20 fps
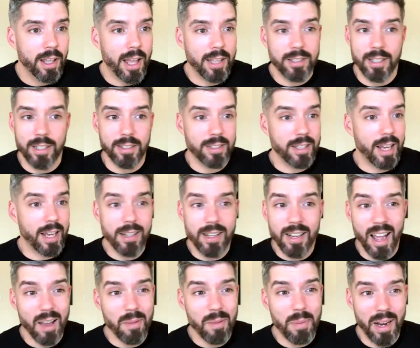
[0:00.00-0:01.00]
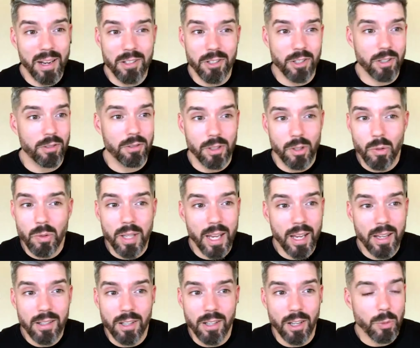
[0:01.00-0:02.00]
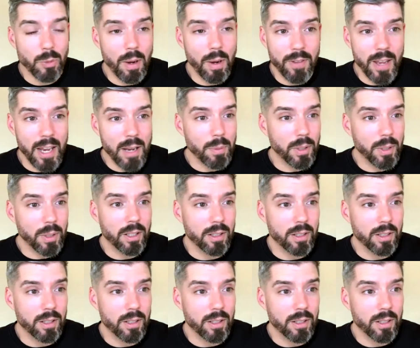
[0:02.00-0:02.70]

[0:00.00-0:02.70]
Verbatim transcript: I said, Satan, I bind you. You can't touch my family.